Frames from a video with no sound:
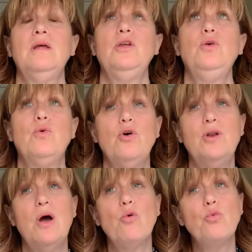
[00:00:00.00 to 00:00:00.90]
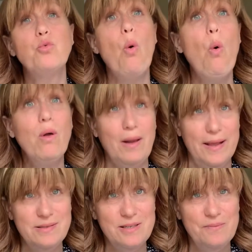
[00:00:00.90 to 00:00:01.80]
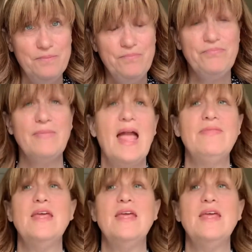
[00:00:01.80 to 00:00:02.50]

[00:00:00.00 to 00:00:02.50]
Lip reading: you could roll it, and